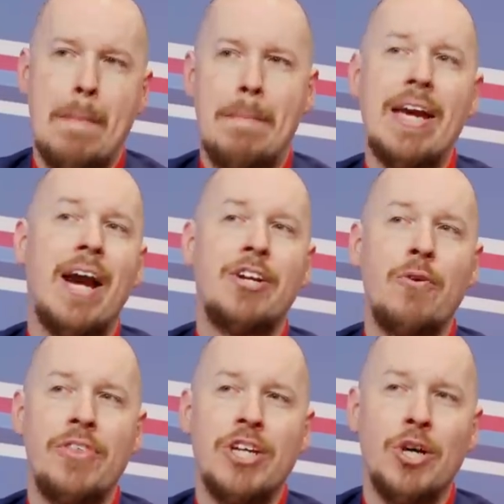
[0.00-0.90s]
Pete, I
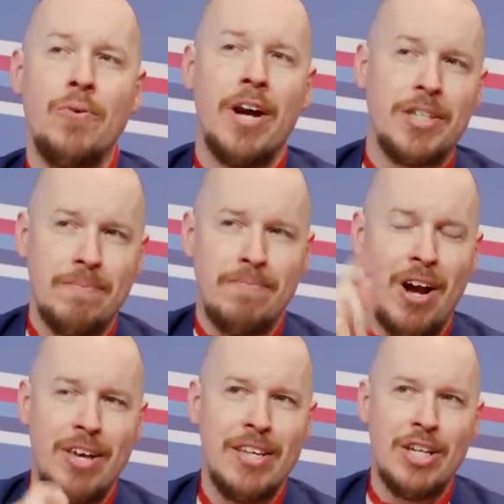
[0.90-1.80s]
don't think you're right.
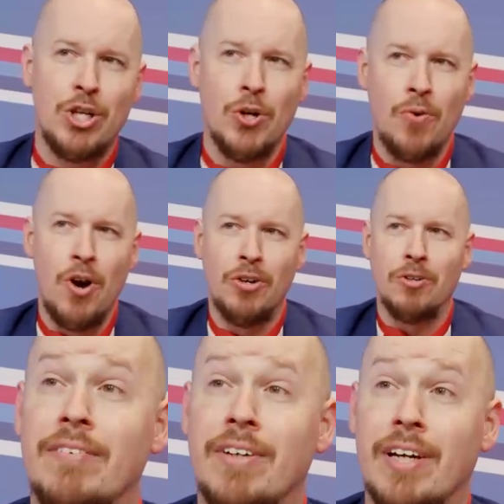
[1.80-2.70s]
I think you're
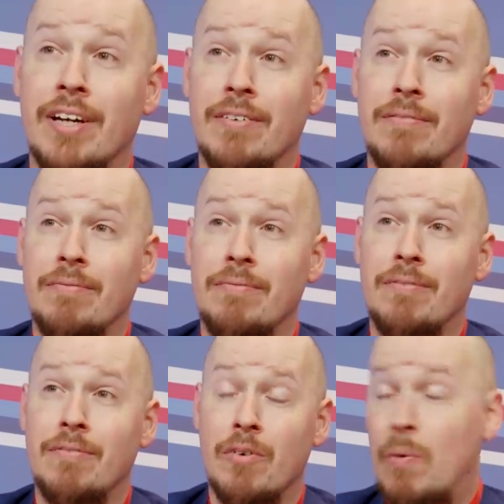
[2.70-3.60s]
wrong.
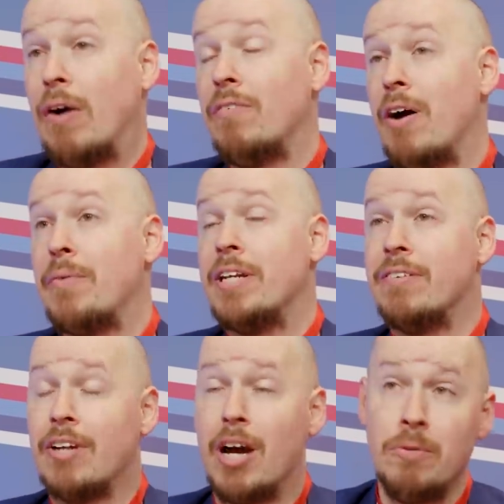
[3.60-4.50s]
Well, I
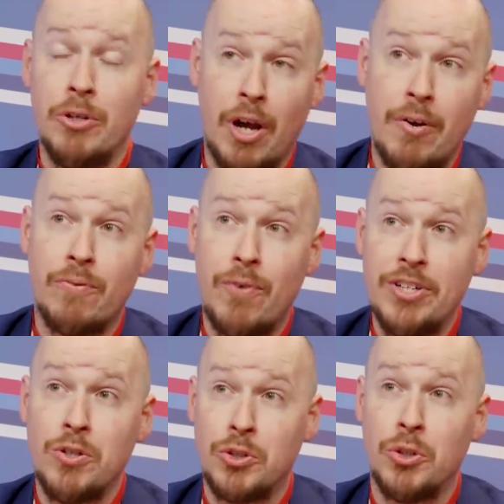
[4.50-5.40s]
mean, I'm Luke Owen of
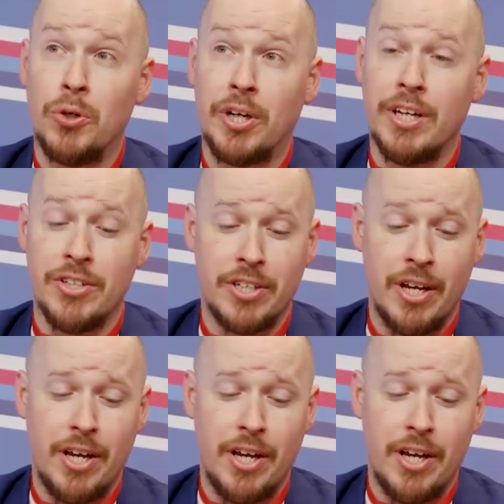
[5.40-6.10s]
WrestleTalk and